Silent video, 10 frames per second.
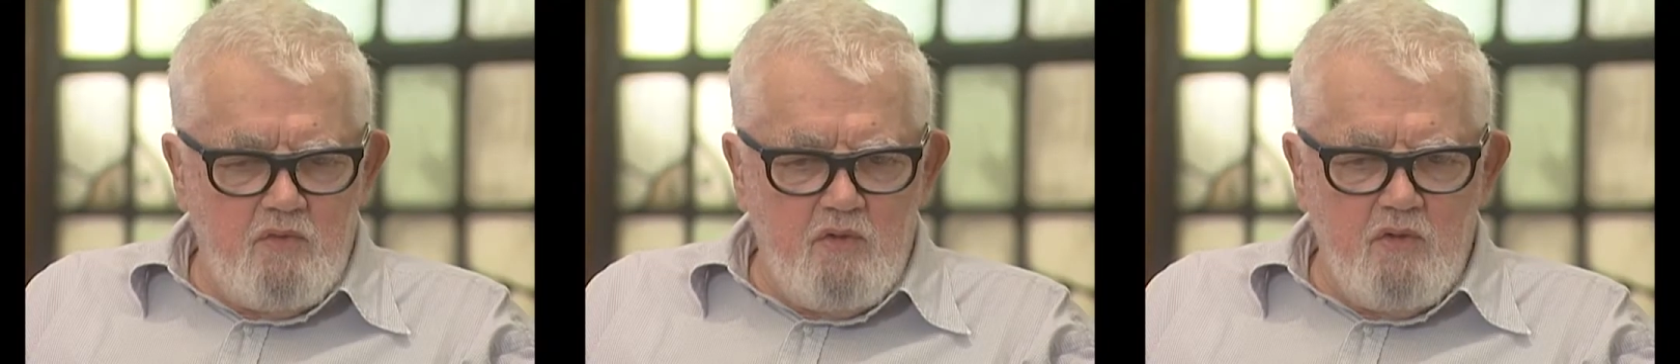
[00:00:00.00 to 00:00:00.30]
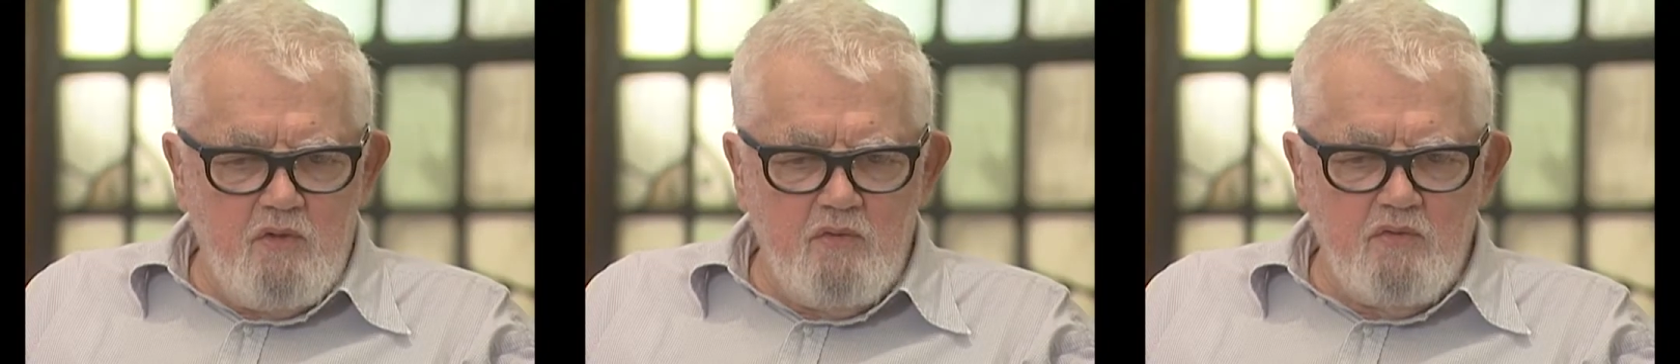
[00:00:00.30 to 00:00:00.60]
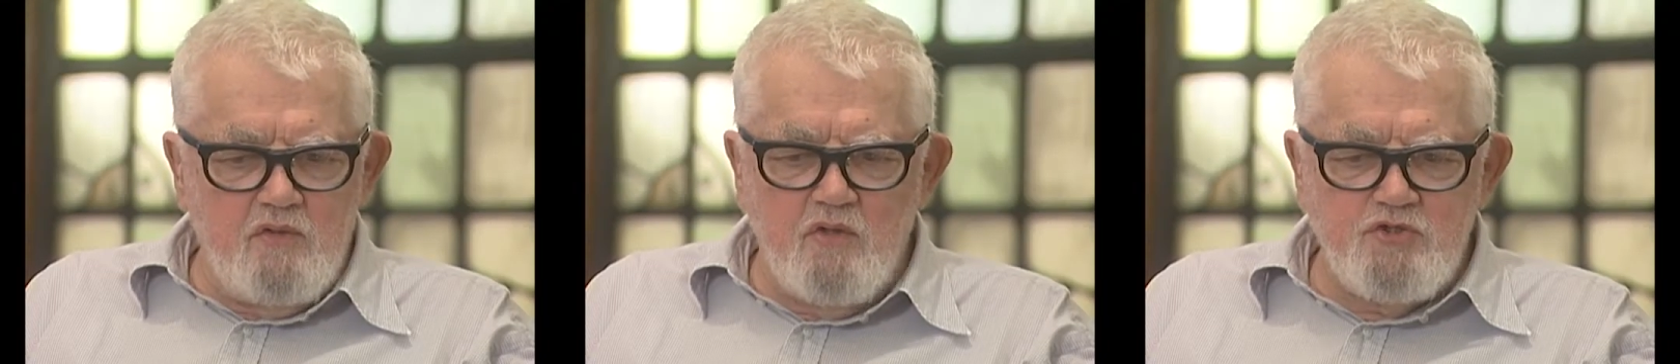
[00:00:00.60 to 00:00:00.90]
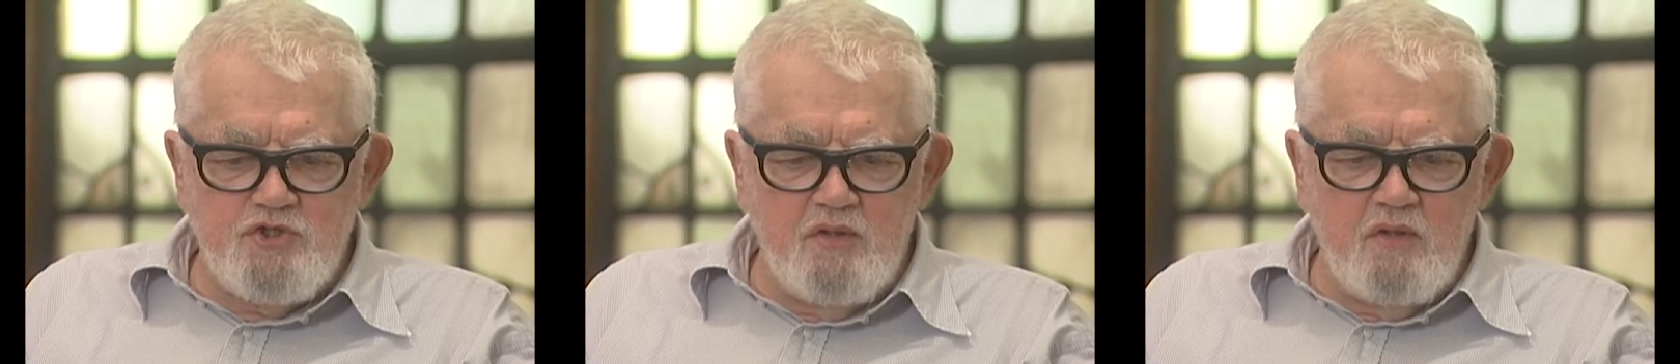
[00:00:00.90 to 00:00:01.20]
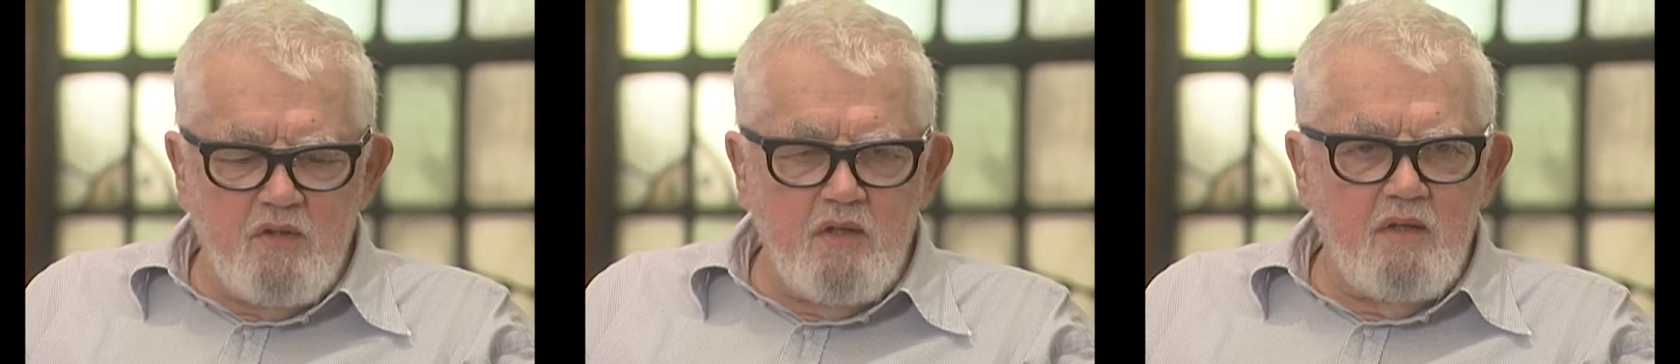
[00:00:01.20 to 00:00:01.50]
uh,
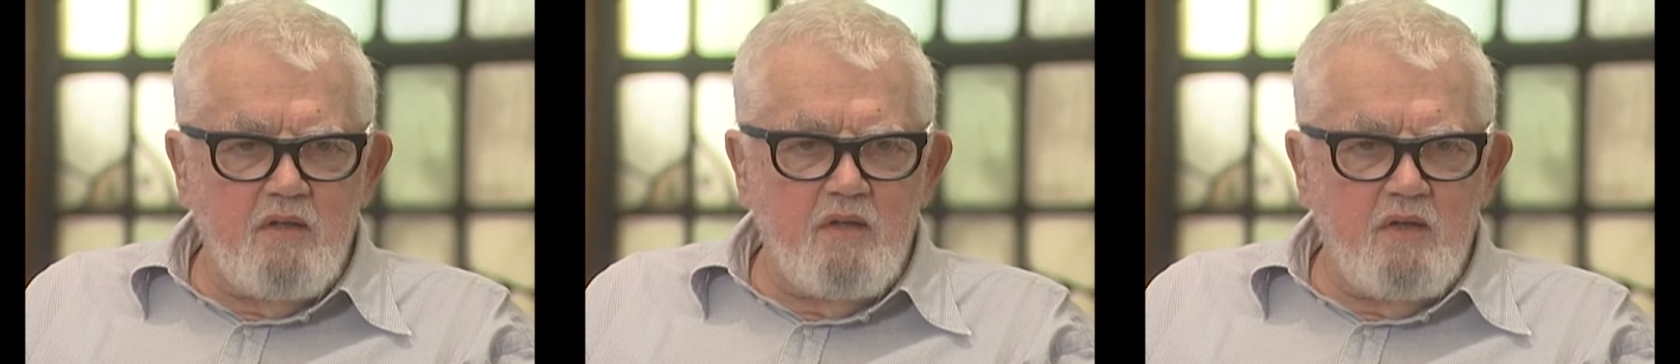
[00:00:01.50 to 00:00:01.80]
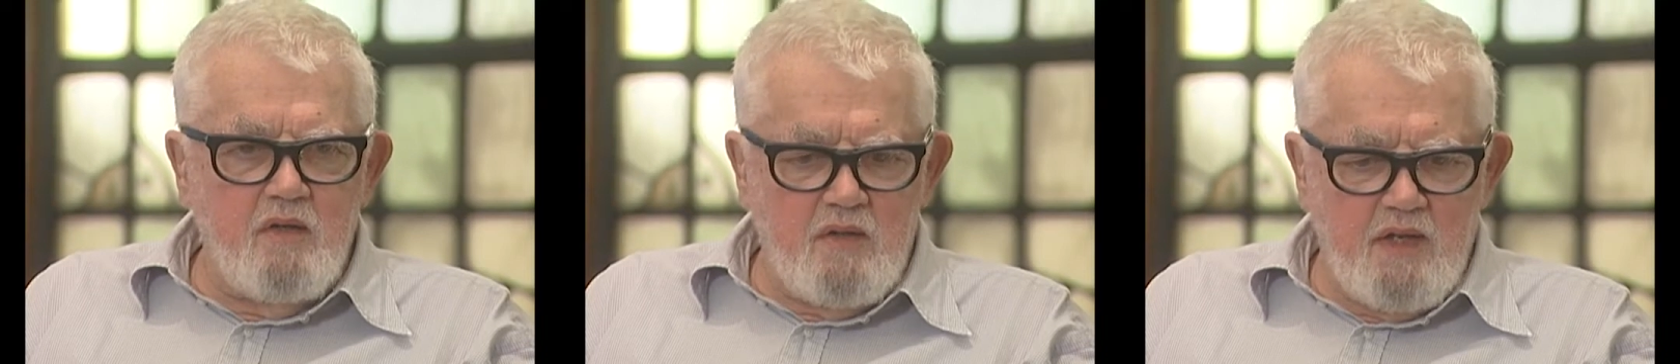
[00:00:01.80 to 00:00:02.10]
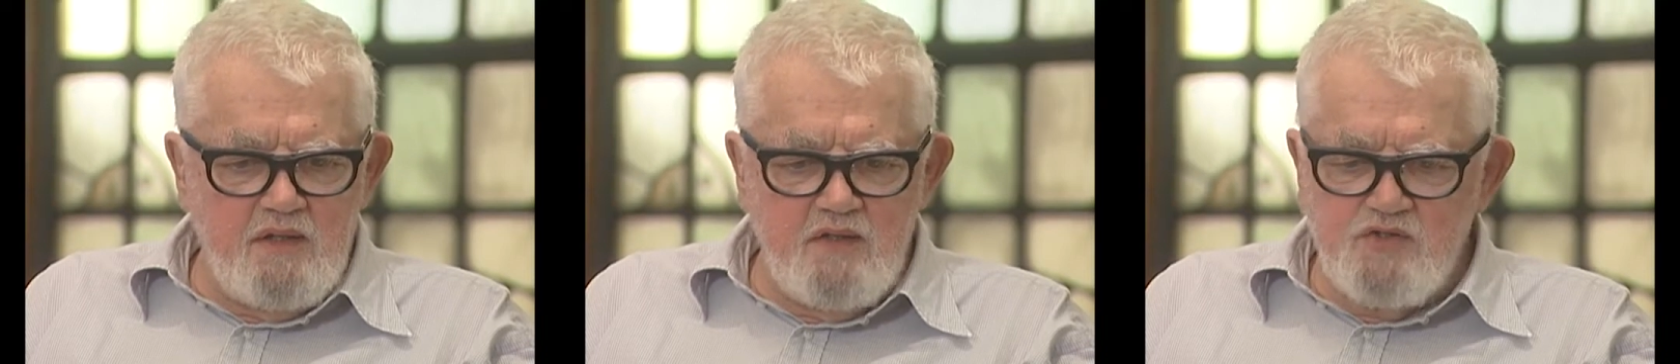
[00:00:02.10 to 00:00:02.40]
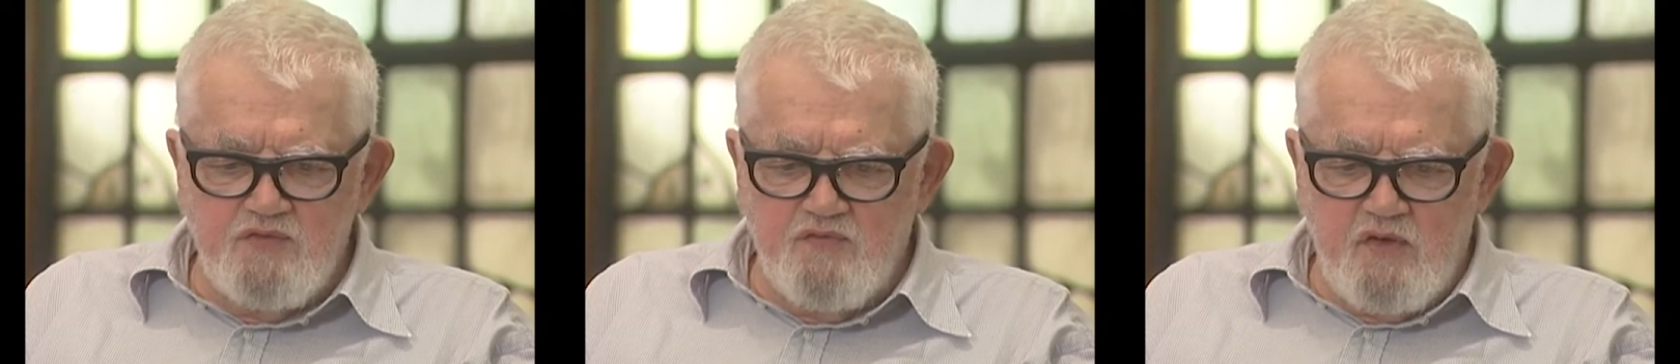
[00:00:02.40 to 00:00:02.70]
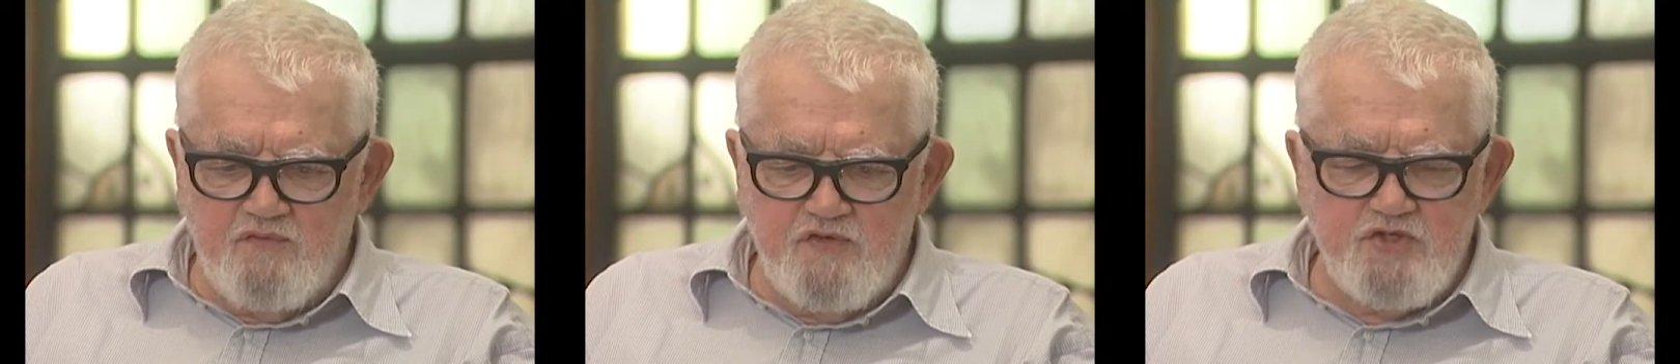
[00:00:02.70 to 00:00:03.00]
notion, uh, ideas of
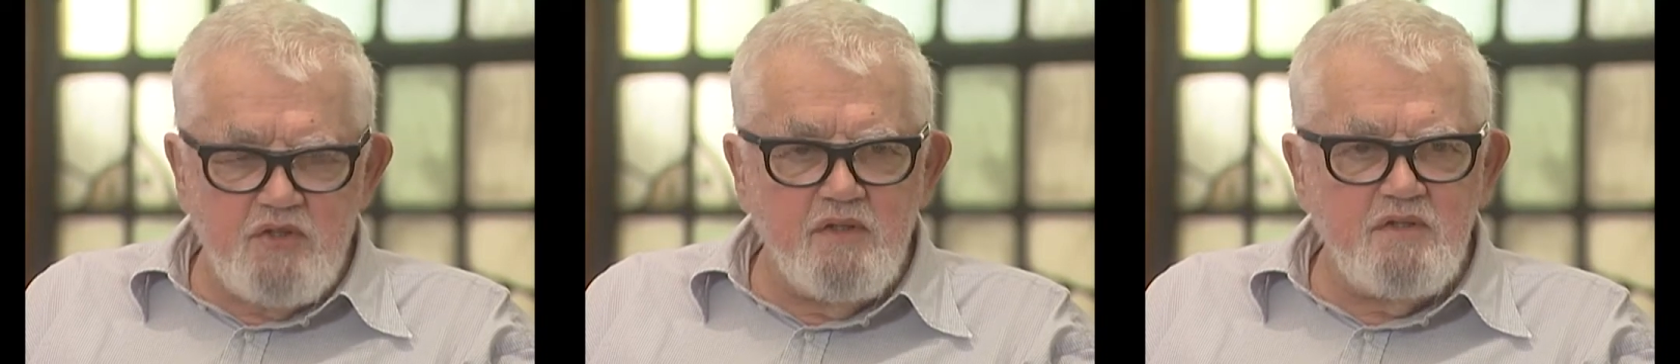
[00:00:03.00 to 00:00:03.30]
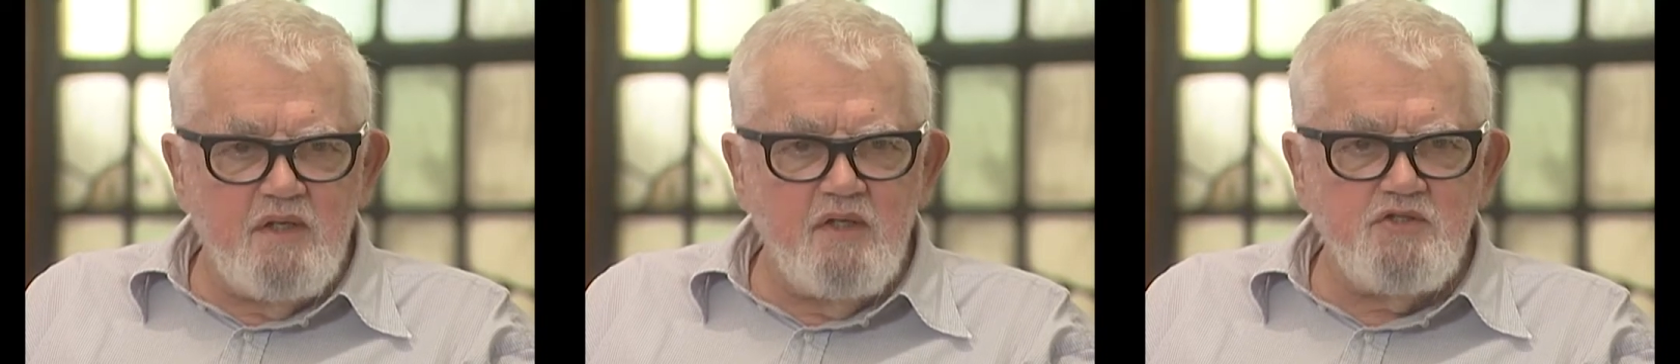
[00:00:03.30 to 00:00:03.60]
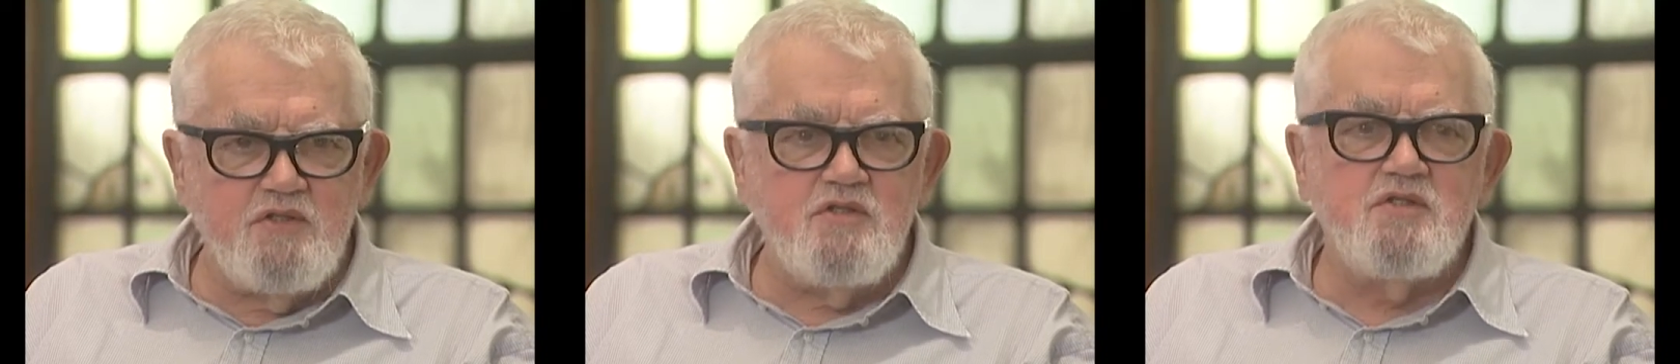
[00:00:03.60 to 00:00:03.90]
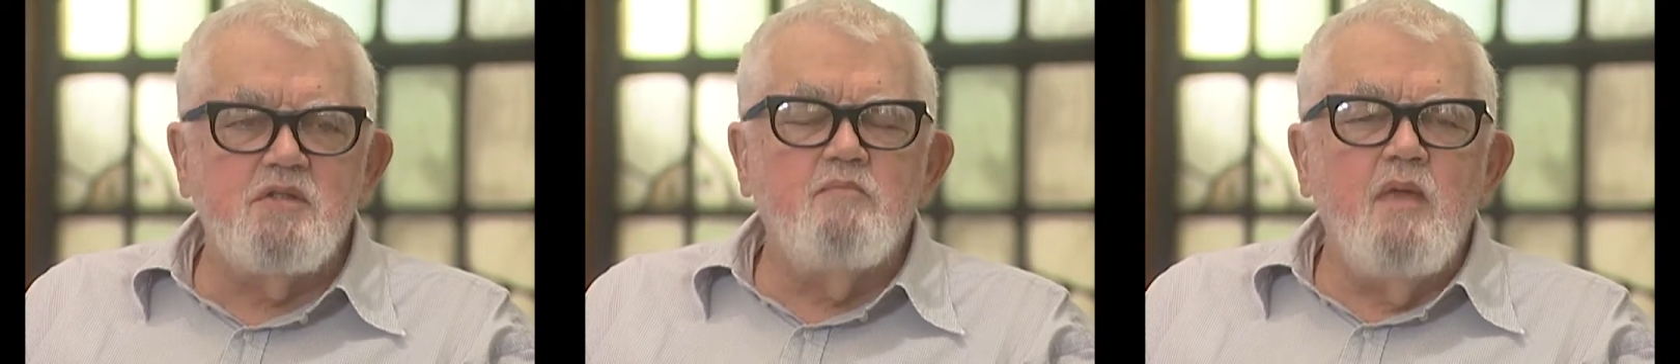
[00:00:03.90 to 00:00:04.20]
artificial intelligence